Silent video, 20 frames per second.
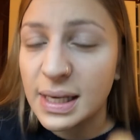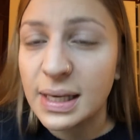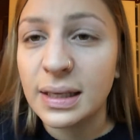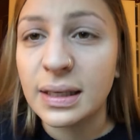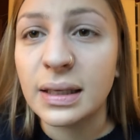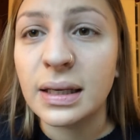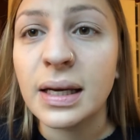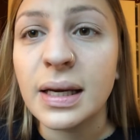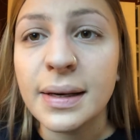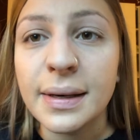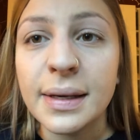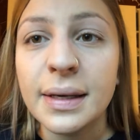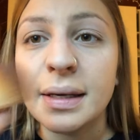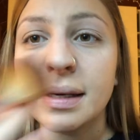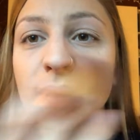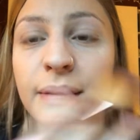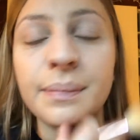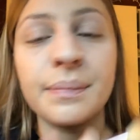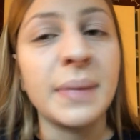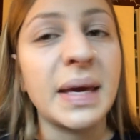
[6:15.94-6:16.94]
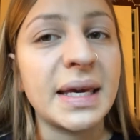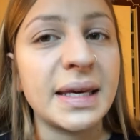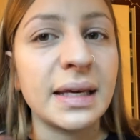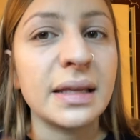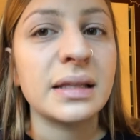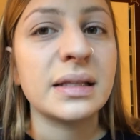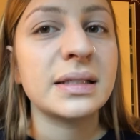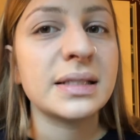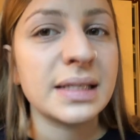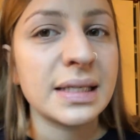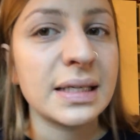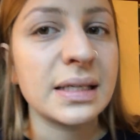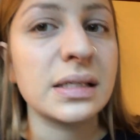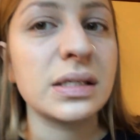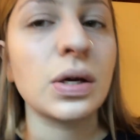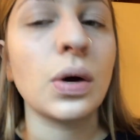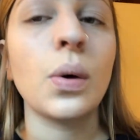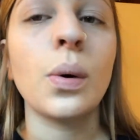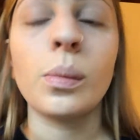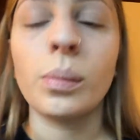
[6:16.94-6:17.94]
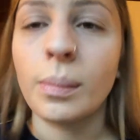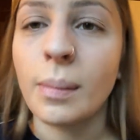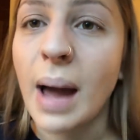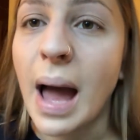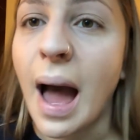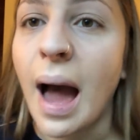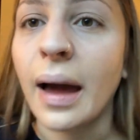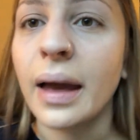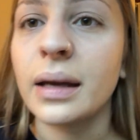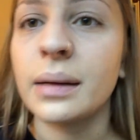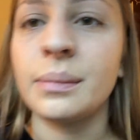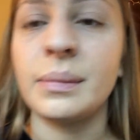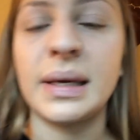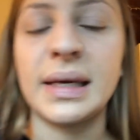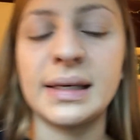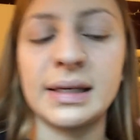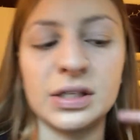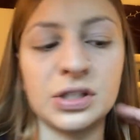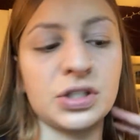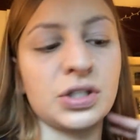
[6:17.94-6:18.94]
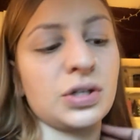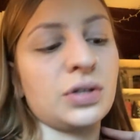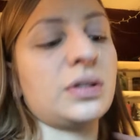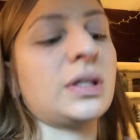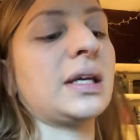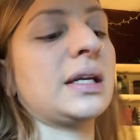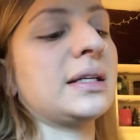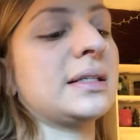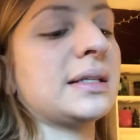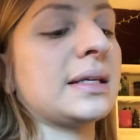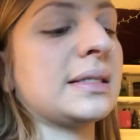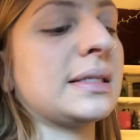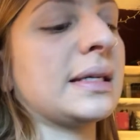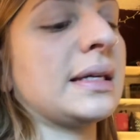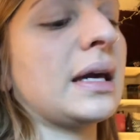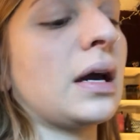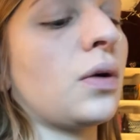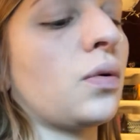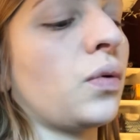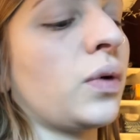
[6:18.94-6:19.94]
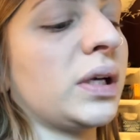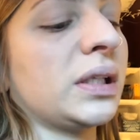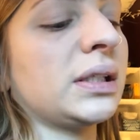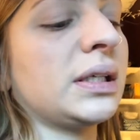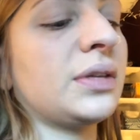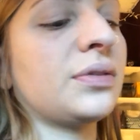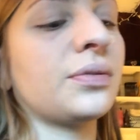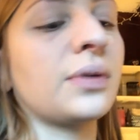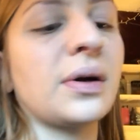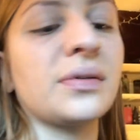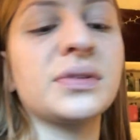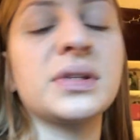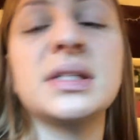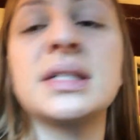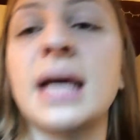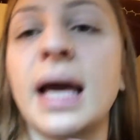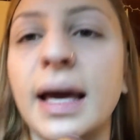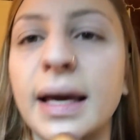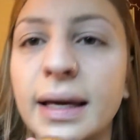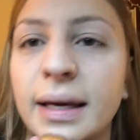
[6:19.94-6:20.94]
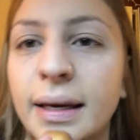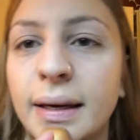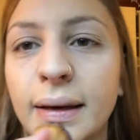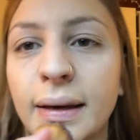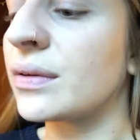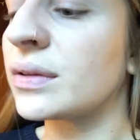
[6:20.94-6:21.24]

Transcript: in making the T-zone matte and making sure that it doesn't get oily throughout the day.